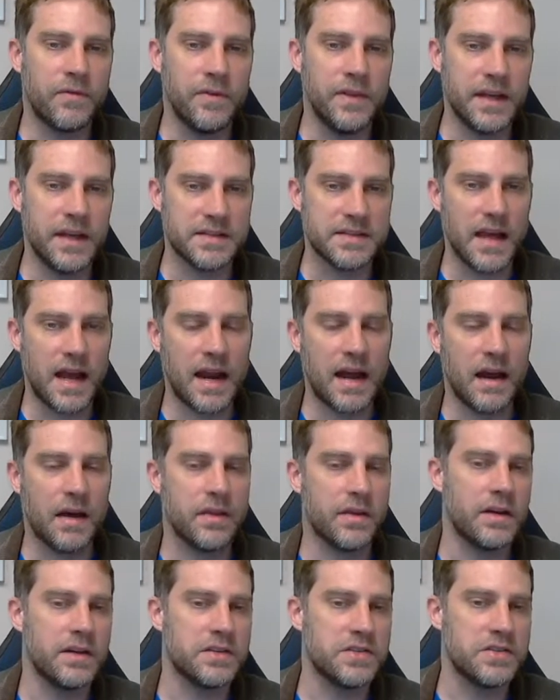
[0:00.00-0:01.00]
that's not how
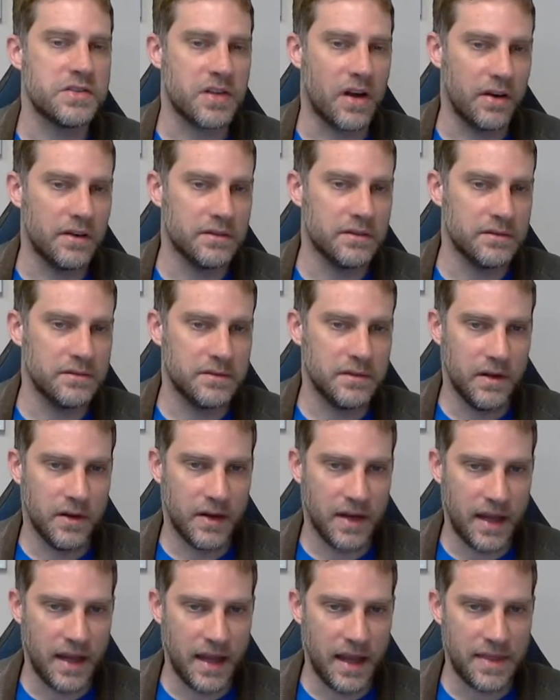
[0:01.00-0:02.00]
they're going to start.
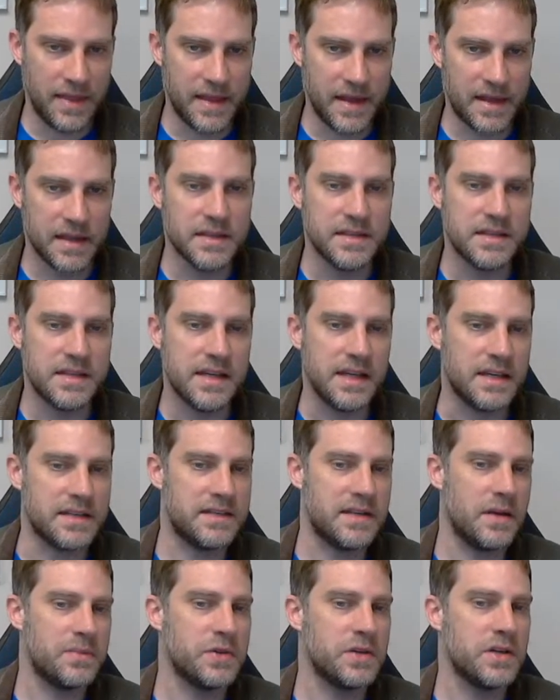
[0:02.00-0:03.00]
Okay, and that is the
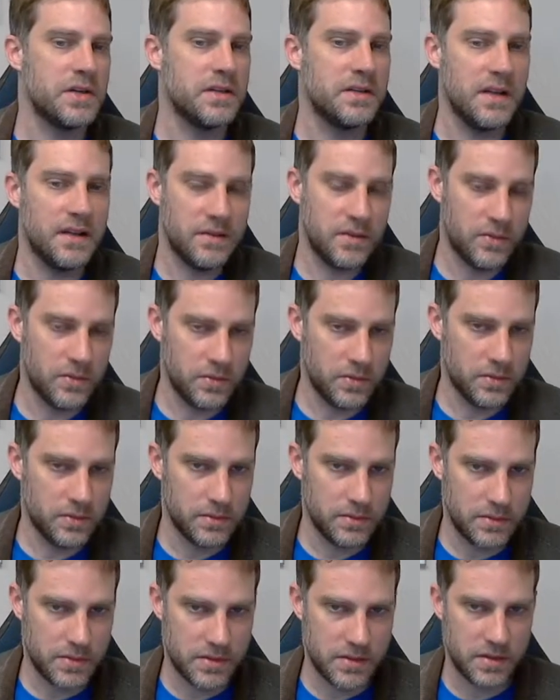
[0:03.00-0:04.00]
exception and not the rule.
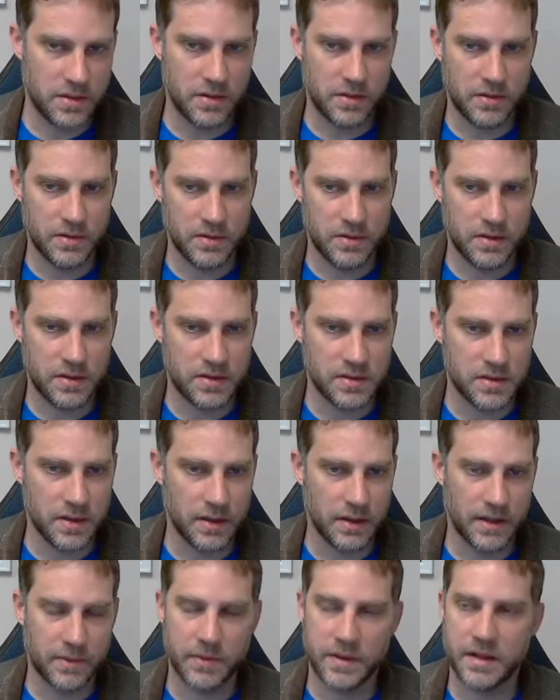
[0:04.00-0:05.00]
So,
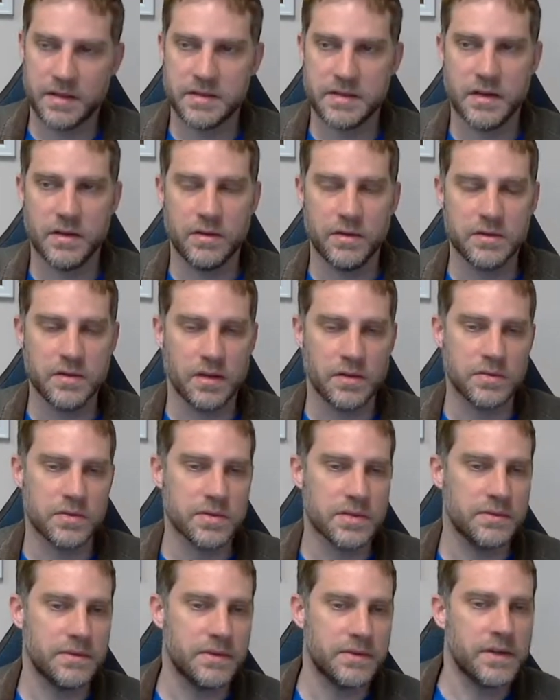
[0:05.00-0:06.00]
like with SEO, there's all
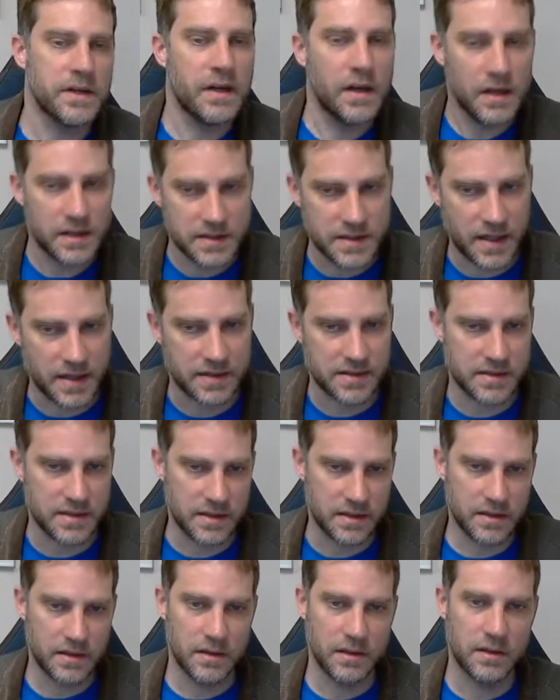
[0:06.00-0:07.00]
sorts of different context
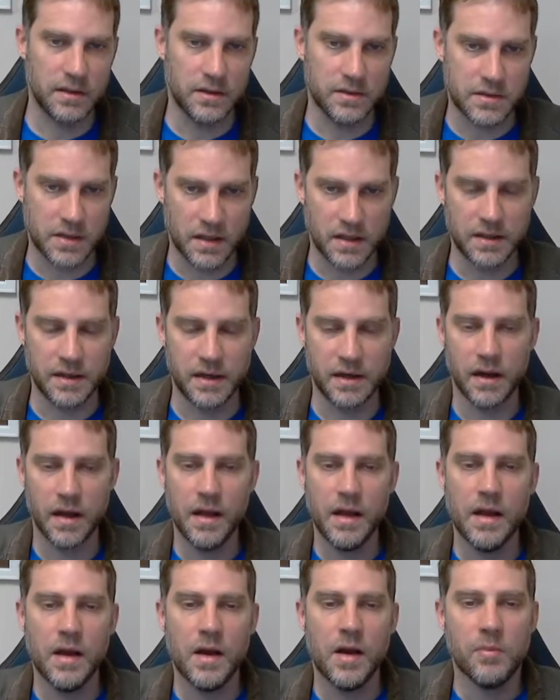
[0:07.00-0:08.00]
that goes on here.
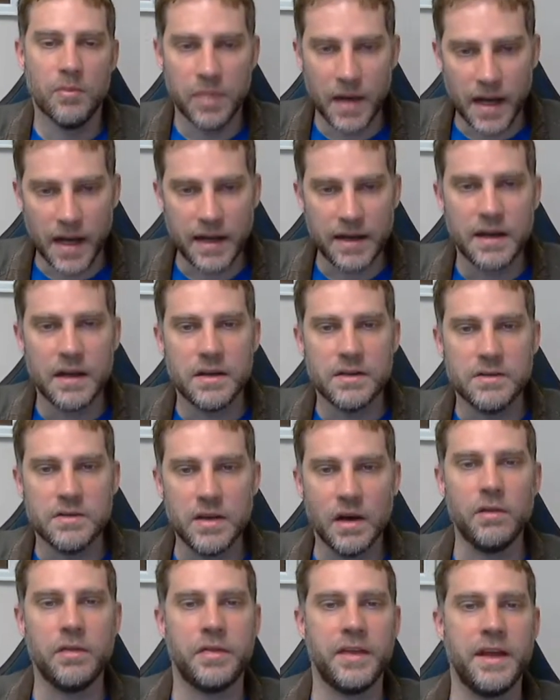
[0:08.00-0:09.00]
But
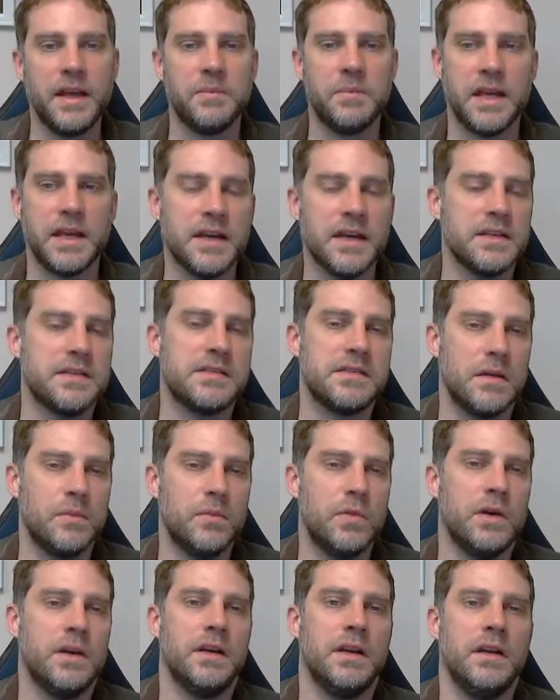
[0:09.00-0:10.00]
don't think because
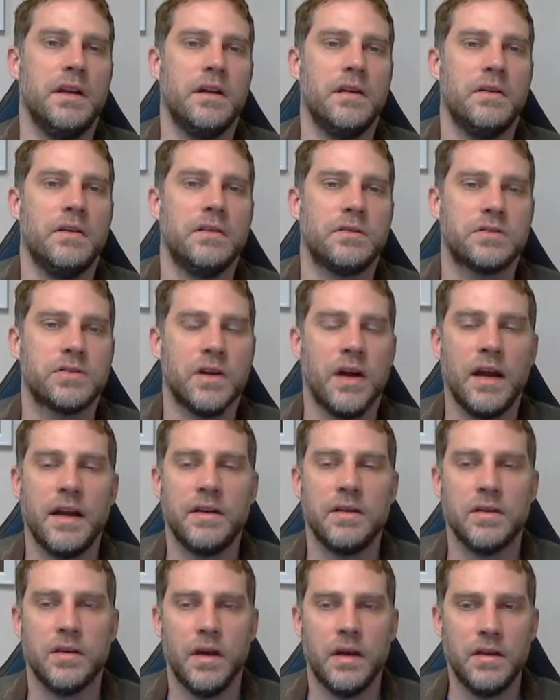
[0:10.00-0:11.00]
someone, you know, you're
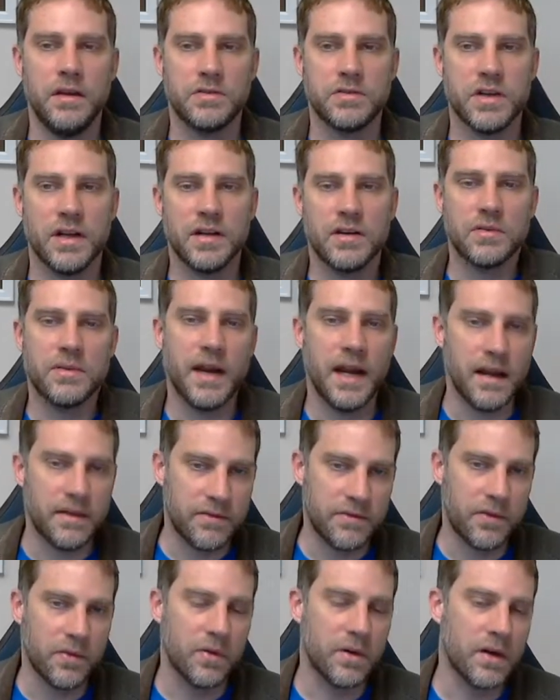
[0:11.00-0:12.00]
trying to rank
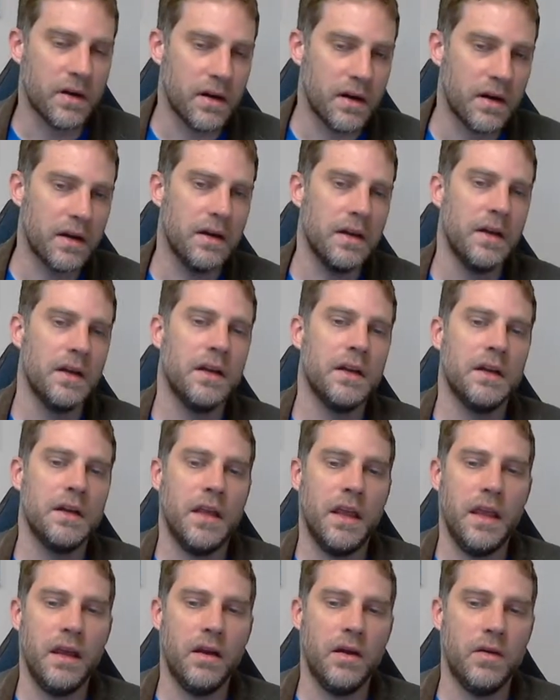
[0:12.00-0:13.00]
for,
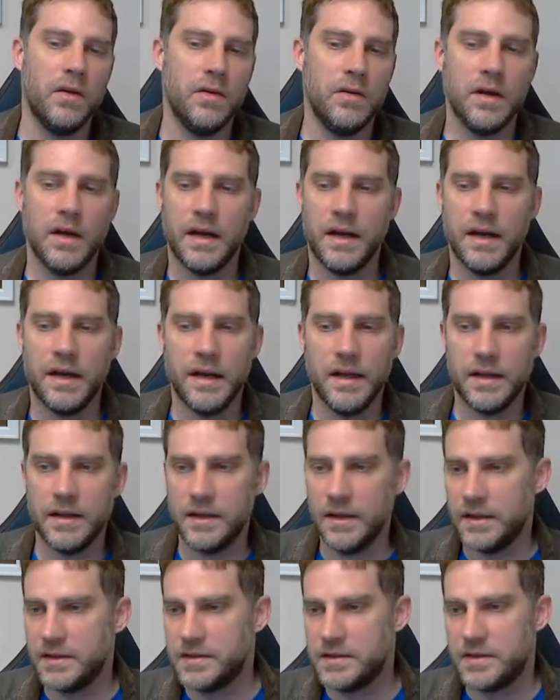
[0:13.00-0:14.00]
you know,
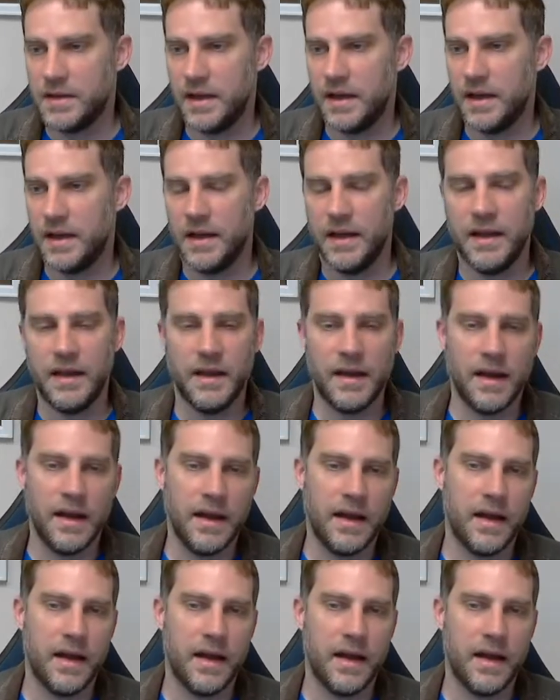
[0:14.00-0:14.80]
let's say